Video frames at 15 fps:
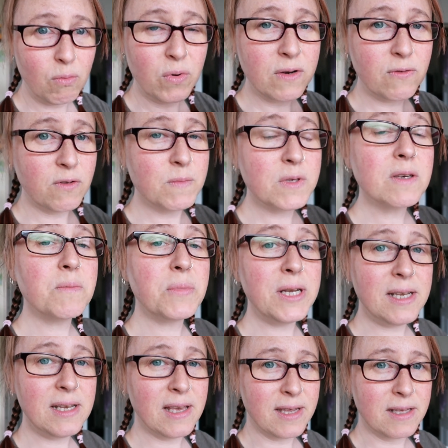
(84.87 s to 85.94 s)
One of them's
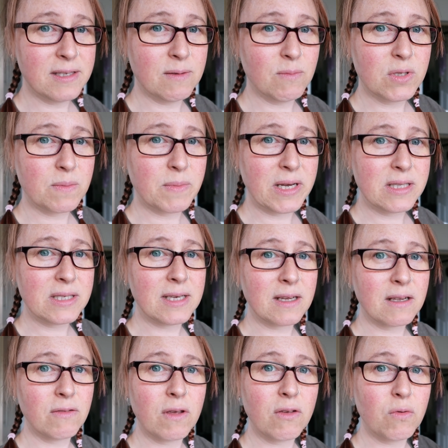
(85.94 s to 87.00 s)
completely
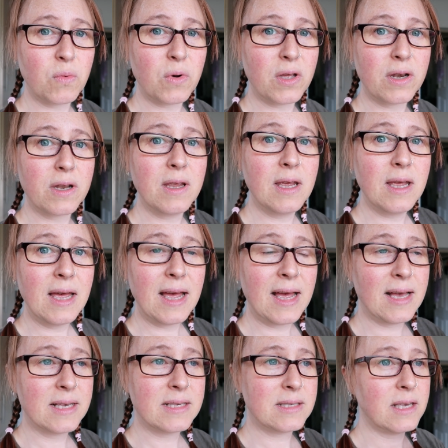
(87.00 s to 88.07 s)
asymptomatic and the other one
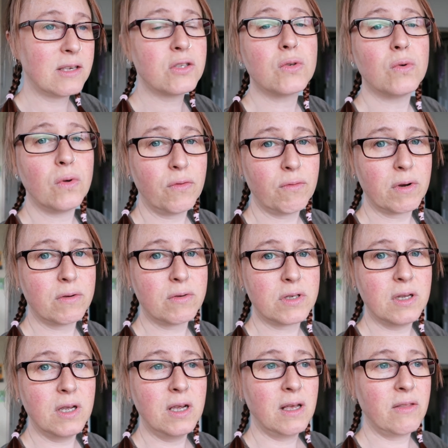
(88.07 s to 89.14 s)
has a sore throat.
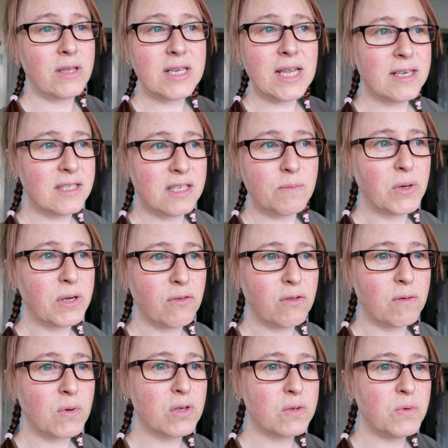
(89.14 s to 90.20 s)
They tested both of
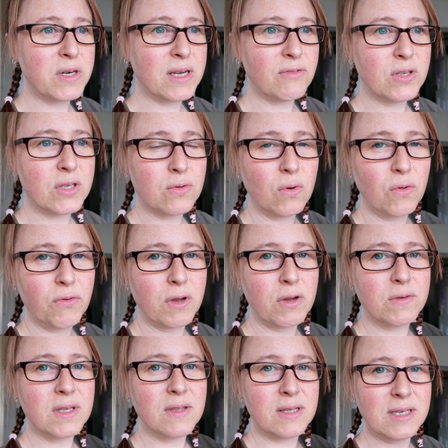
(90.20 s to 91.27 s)
them because one had the sore
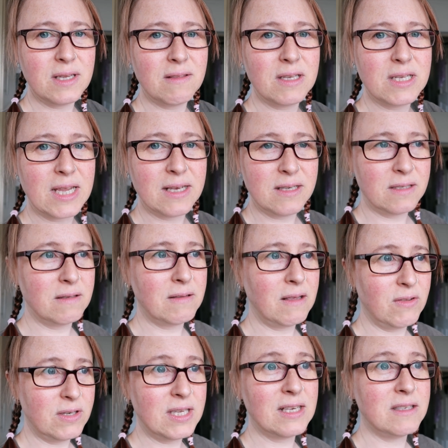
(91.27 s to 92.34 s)
throat, so they did the test, and then
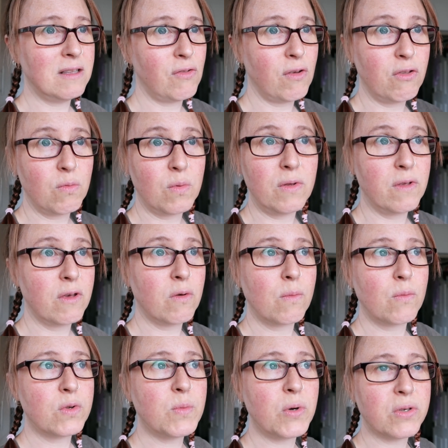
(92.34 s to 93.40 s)
they tested the other one
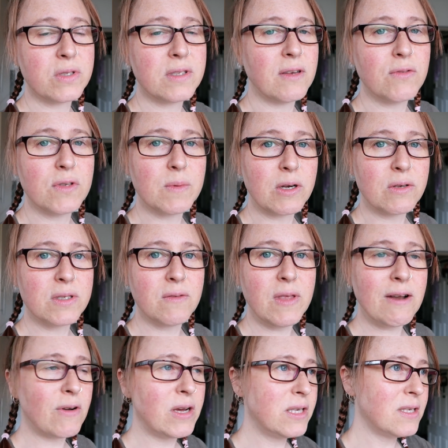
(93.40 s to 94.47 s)
was positive as well. So
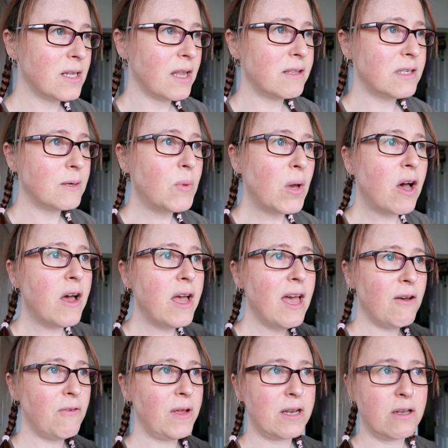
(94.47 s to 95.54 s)
they're isolating, but I
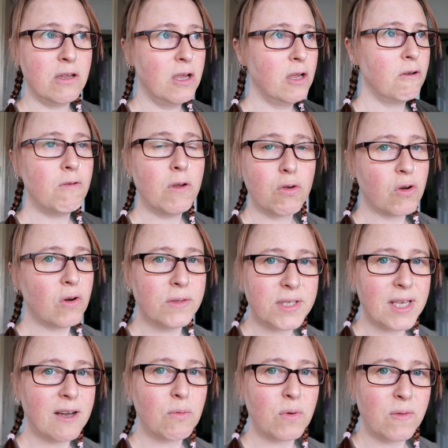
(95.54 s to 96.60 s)
have had no
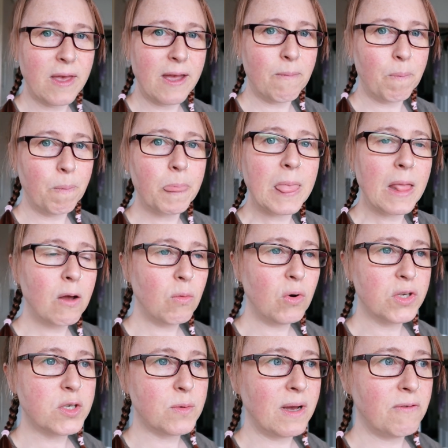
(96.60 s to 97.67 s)
contact with them
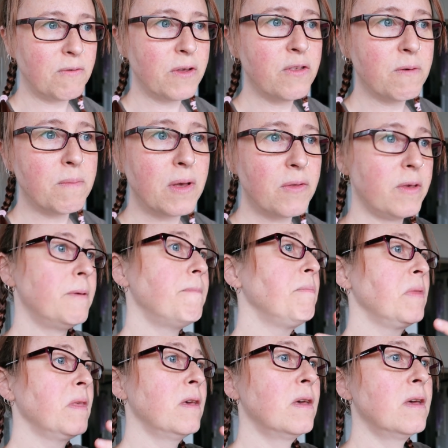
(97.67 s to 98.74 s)
whatsoever. The mother
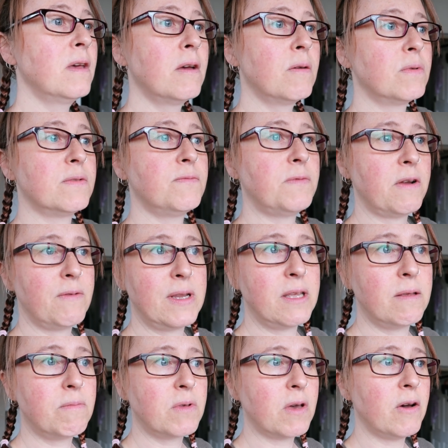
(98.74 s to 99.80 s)
was
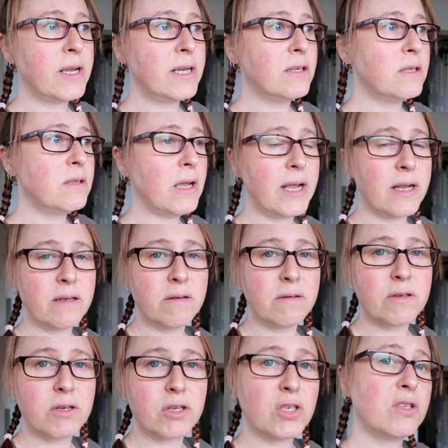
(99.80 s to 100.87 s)
very kind
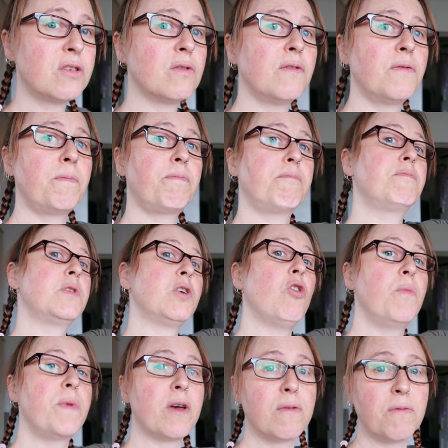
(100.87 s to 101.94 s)
and just sort of
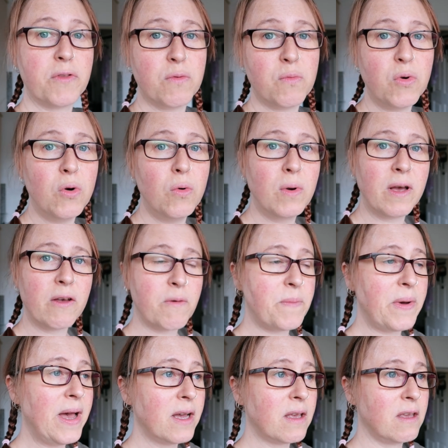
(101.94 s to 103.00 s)
told me over the wall at the
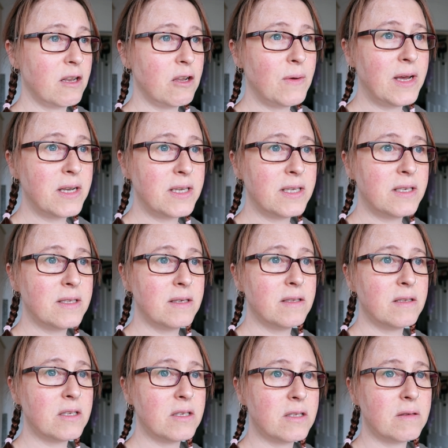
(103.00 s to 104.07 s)
back, you know, at a
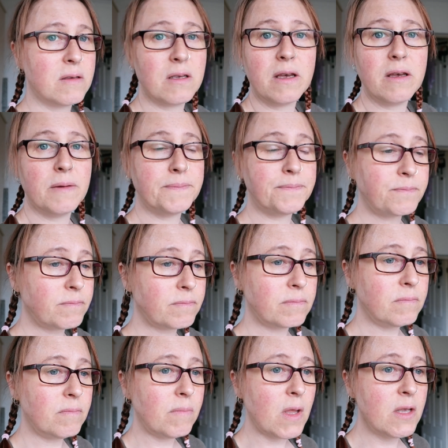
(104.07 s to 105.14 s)
distance.
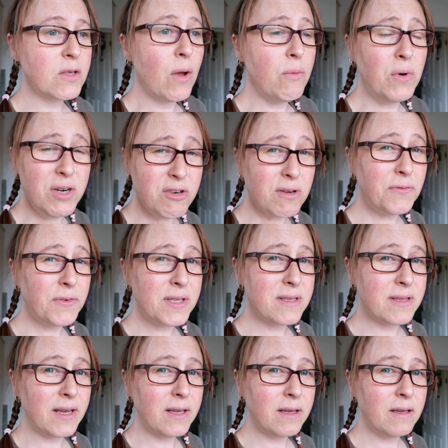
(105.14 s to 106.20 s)
So I wonder if it's
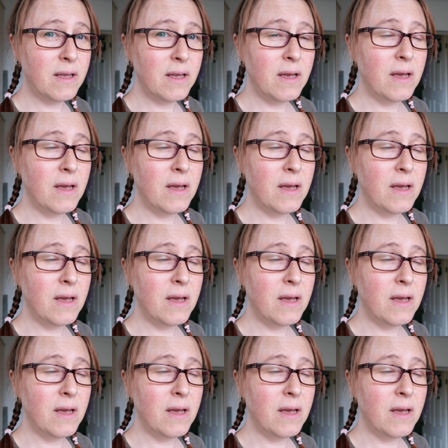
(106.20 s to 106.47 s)
that.